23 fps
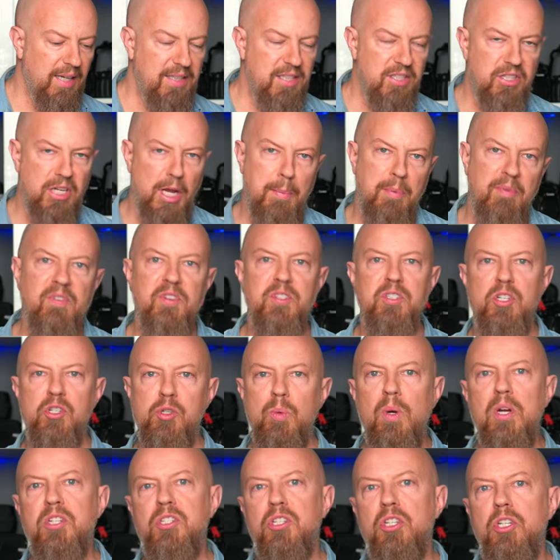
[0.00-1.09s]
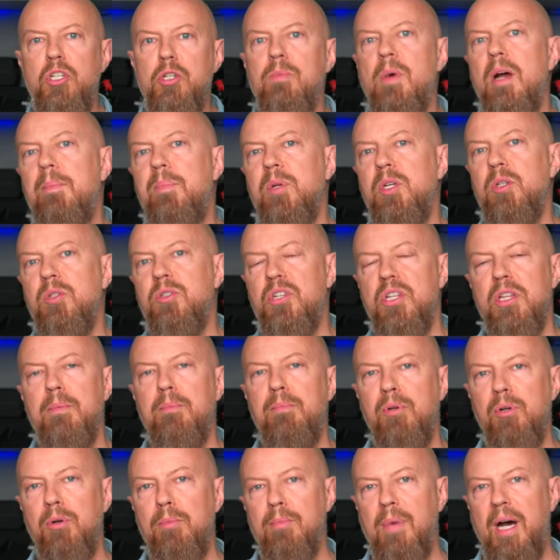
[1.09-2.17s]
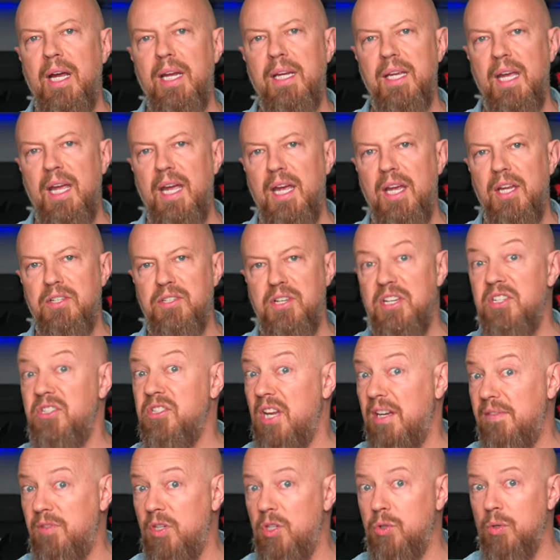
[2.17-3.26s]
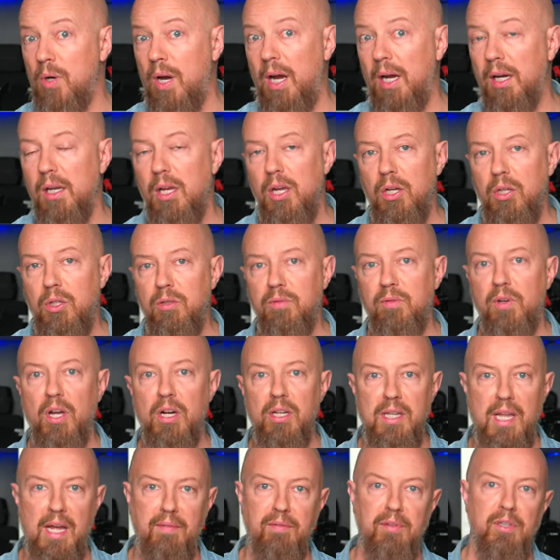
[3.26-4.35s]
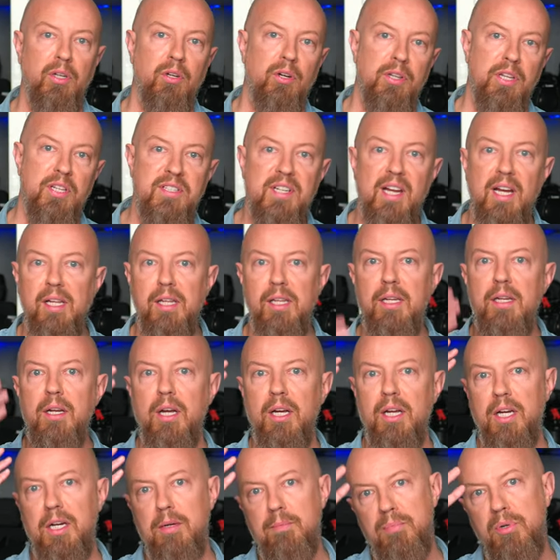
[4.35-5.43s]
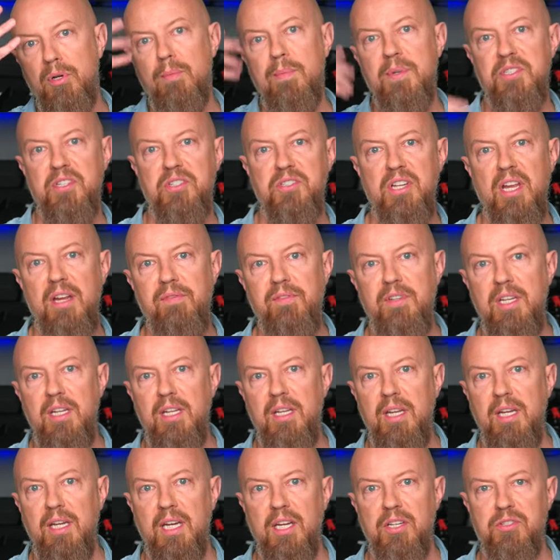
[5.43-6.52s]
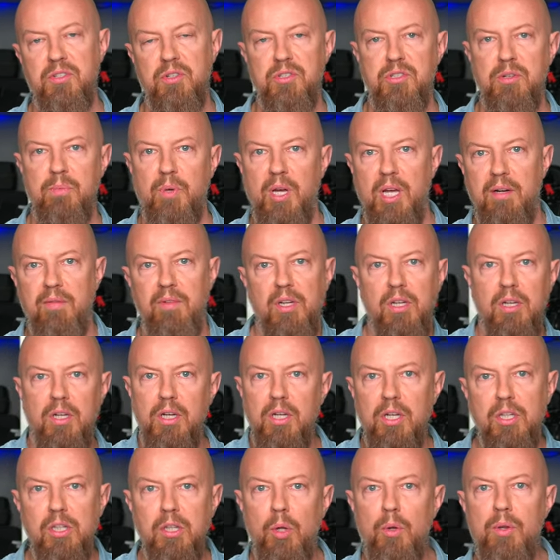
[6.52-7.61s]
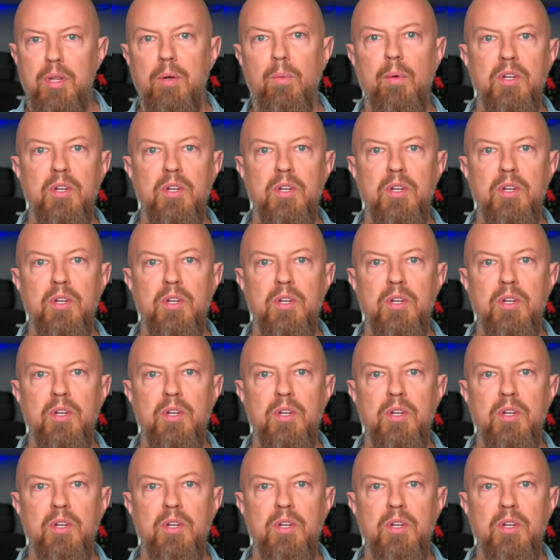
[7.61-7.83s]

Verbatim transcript: In this type of a situation, you might be using the boom mic as a safety track. You've got a lavalier on the talent. I got a boom as a safety in case there's some kind of a clothing